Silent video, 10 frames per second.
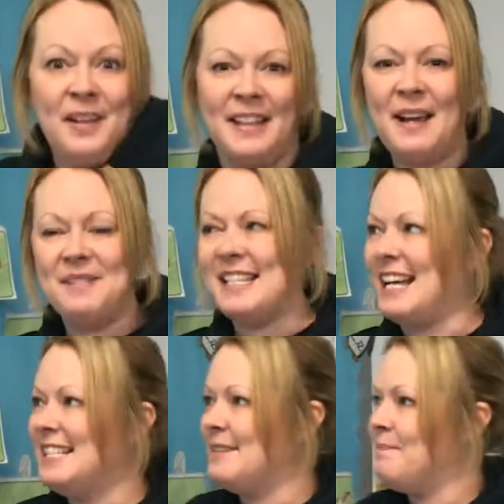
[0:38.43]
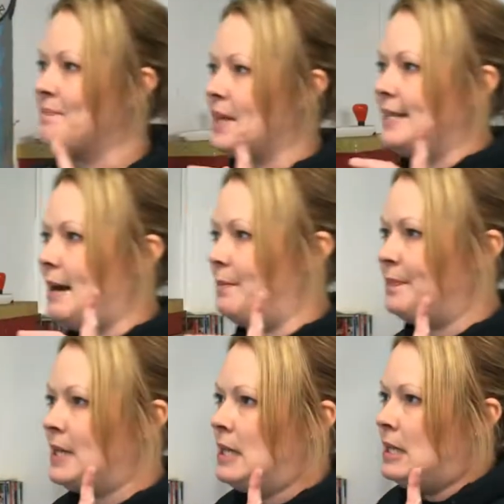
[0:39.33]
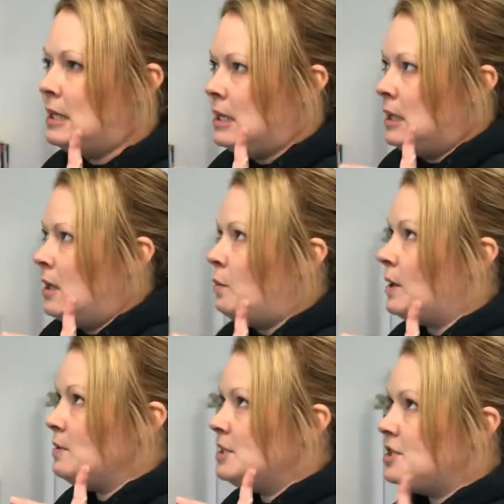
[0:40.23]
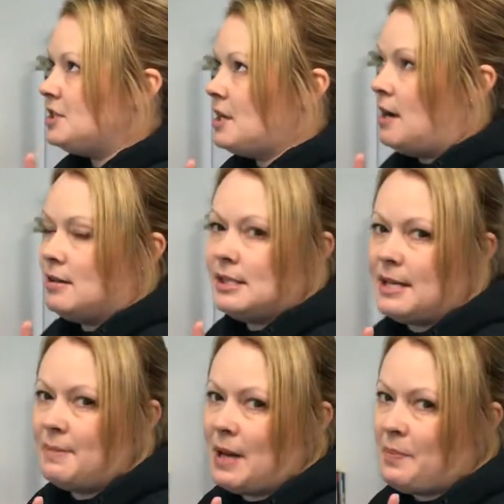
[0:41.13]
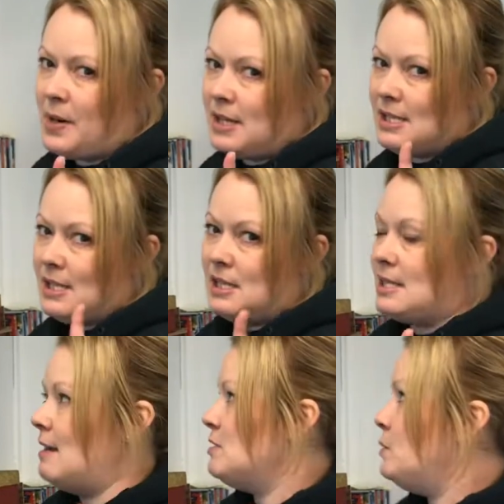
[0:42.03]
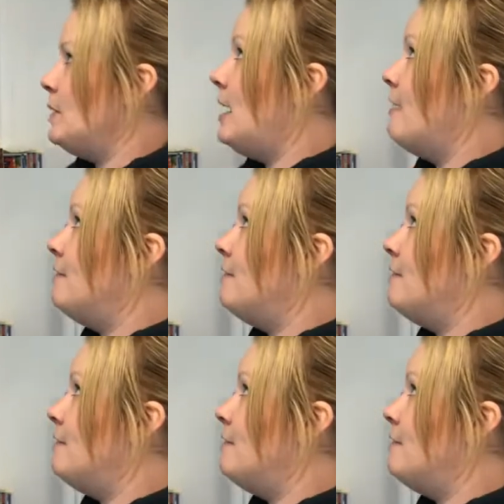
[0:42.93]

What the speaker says: That was nice. Now, we're going to start today by practicing the sounds that we have